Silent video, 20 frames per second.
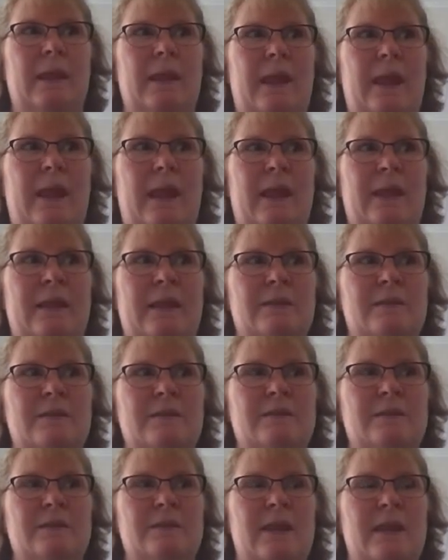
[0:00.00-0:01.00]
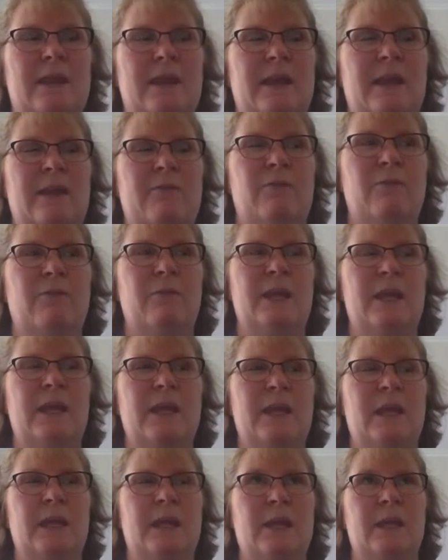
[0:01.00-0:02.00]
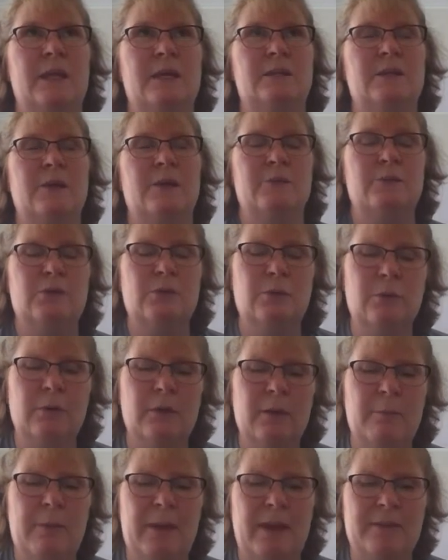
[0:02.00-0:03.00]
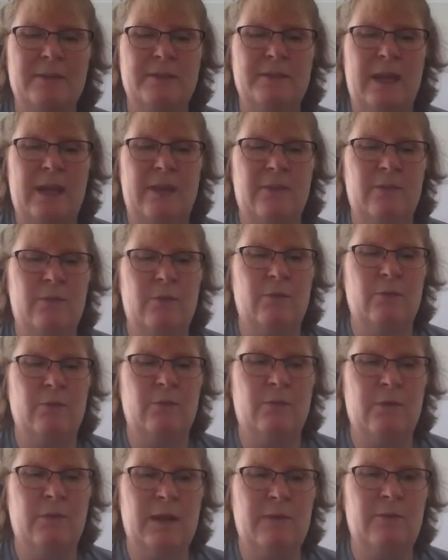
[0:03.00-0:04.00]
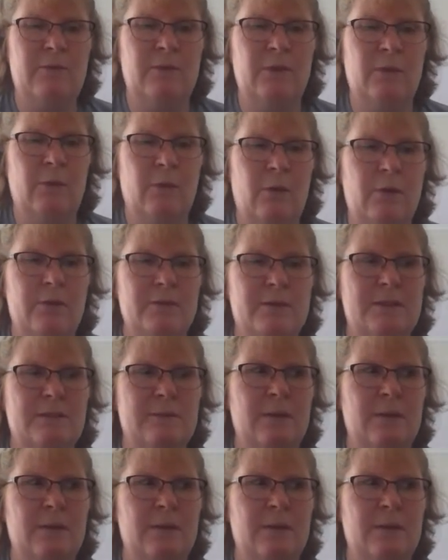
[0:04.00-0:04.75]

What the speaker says: And if we don't talk about death and grief and loss,